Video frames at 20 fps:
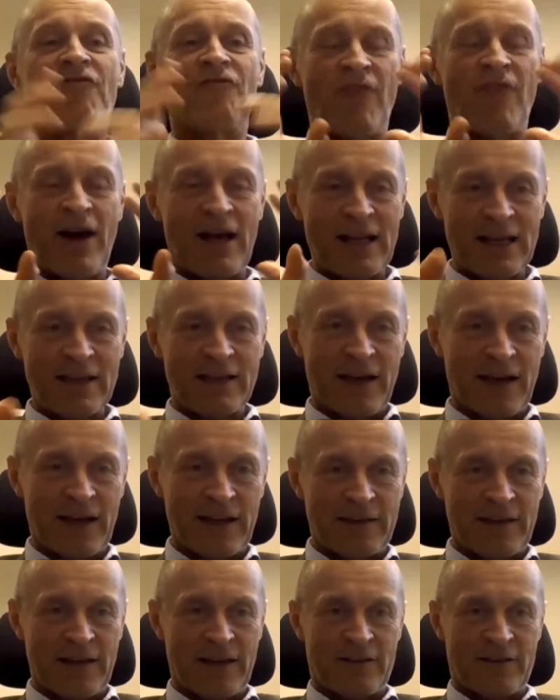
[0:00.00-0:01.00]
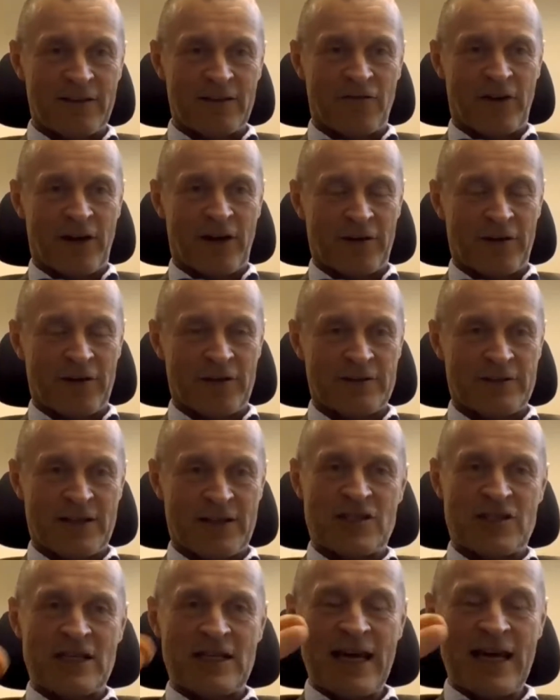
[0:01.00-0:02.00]
validating the various and
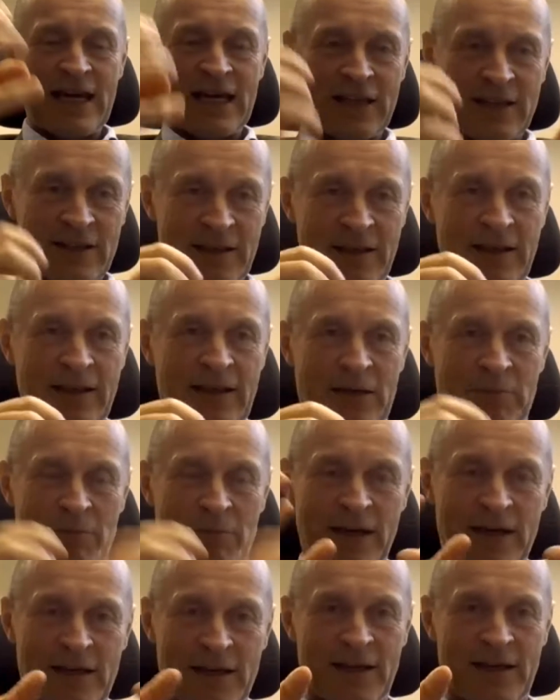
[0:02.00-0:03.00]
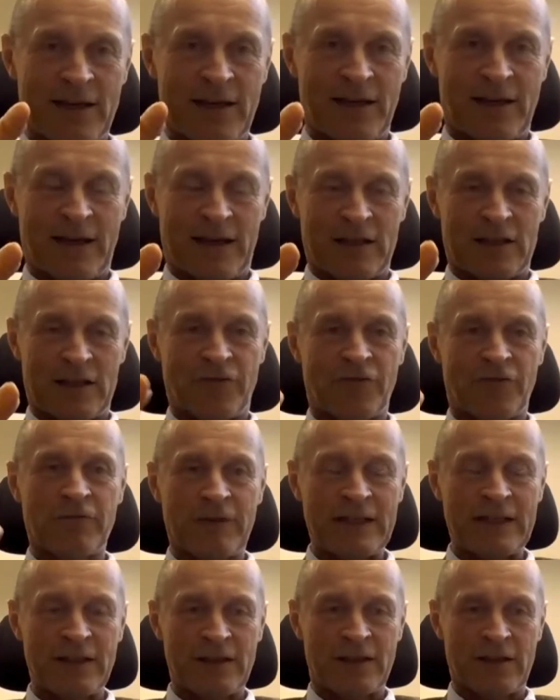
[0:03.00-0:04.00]
selecting and making a kind of
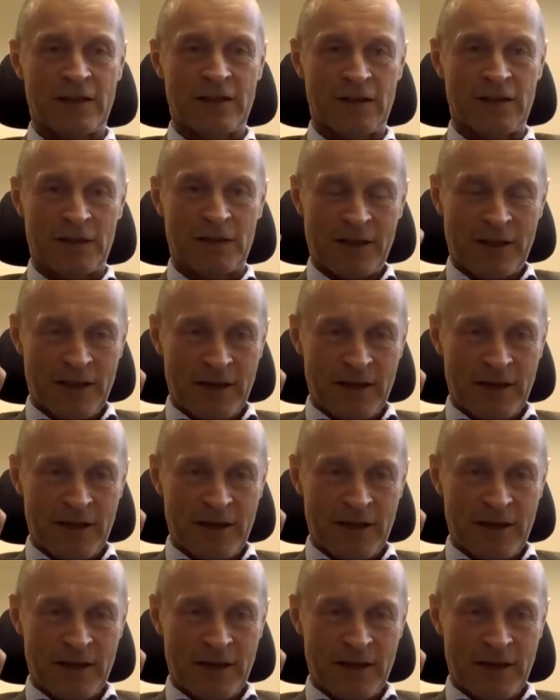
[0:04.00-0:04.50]
critical,